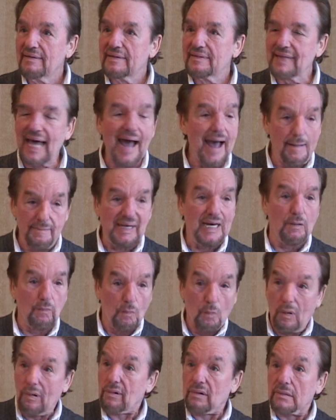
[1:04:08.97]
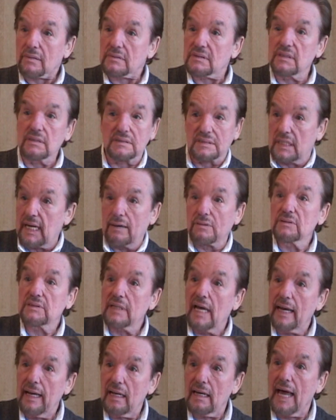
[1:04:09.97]
I mean, it works, it scares
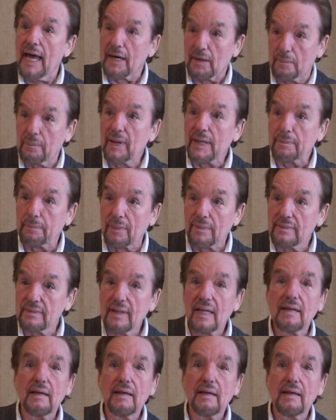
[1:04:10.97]
the hell out of people,